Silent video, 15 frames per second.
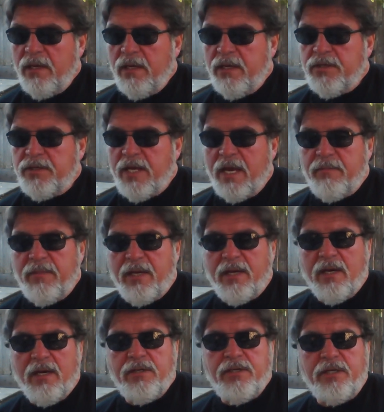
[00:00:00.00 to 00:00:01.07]
is that
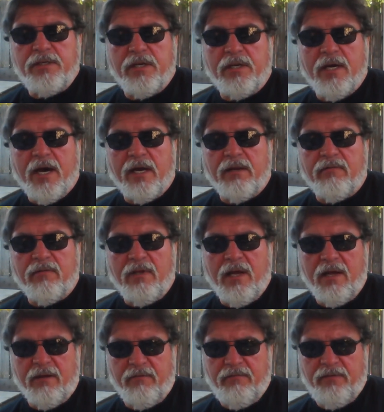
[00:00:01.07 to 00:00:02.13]
because He's a God of
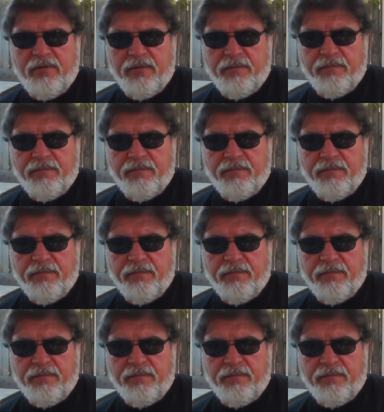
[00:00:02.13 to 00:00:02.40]
love,